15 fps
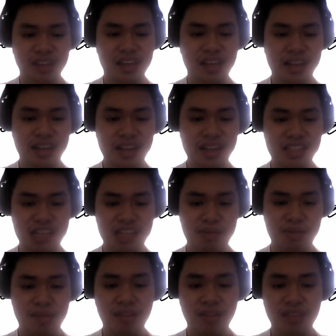In
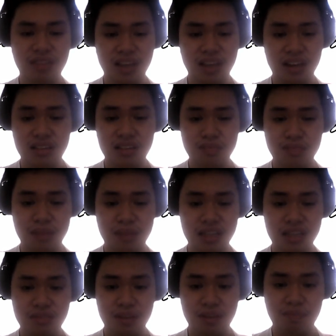LACP mode, it is
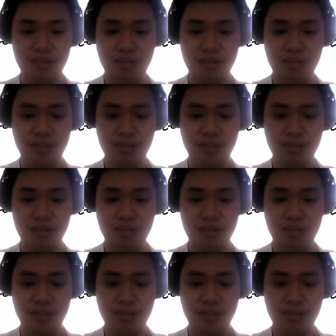placed with a